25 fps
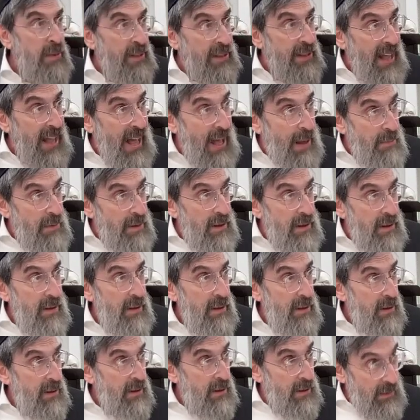mitama.
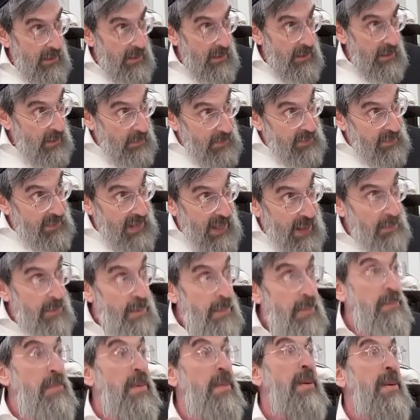It'll be
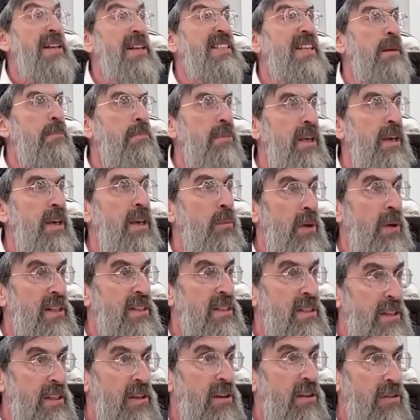mitama bebeis habliya when
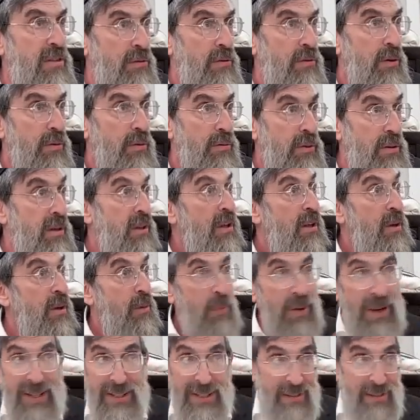it's in your throat,
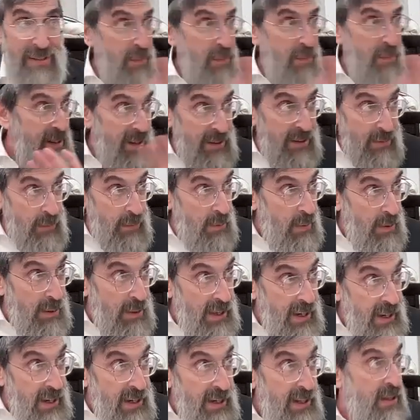when it's, when when
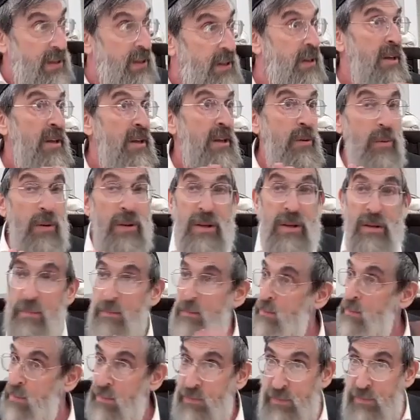you eat it. When you,
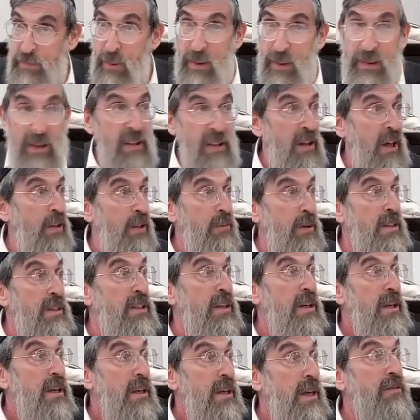but in other
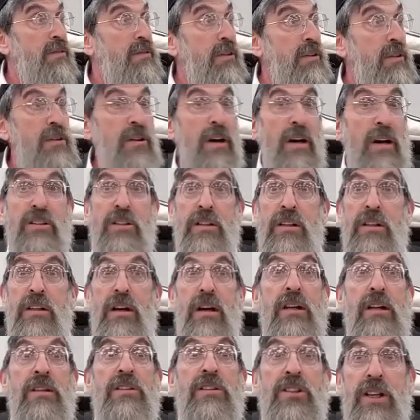words, if you touch a,
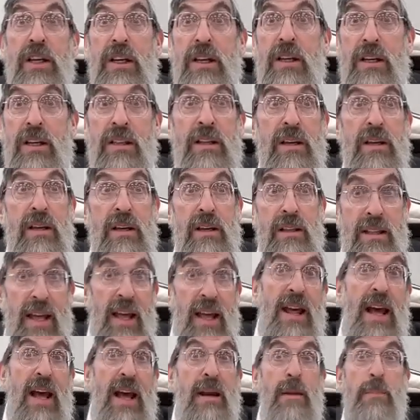a chicken
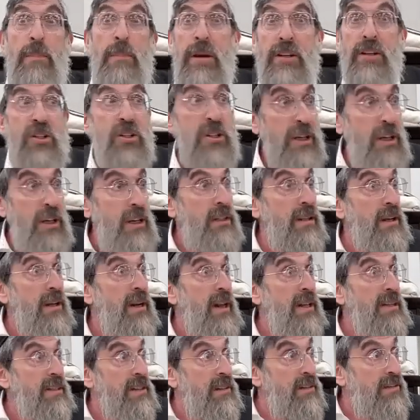that had a bad shechita
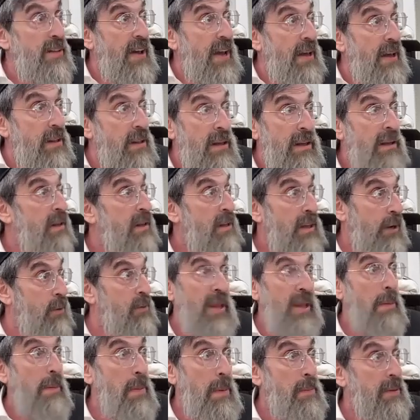that's nevela, it
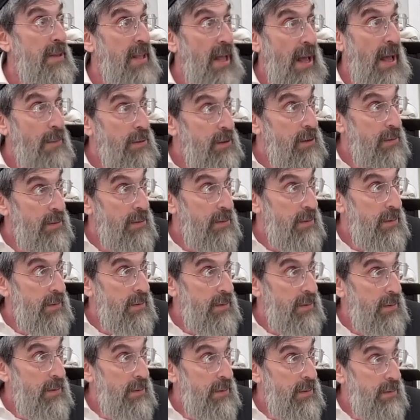would not be mitama.
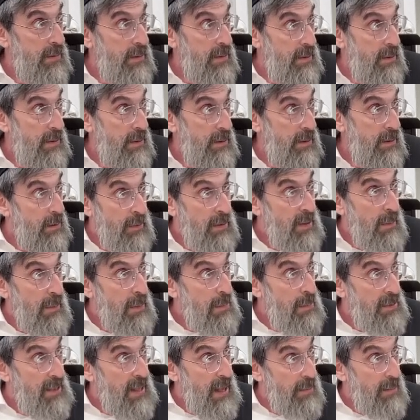It would not
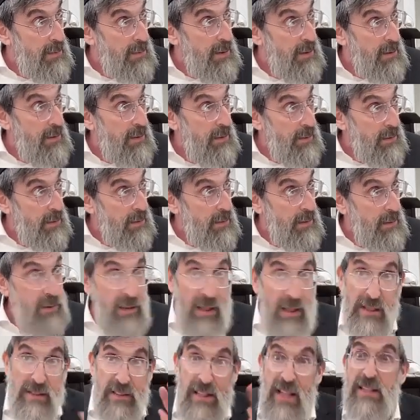be mitama. Good.
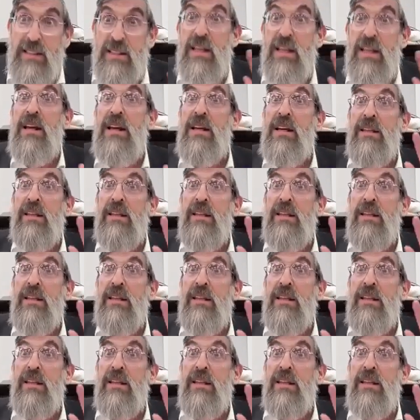That's that's.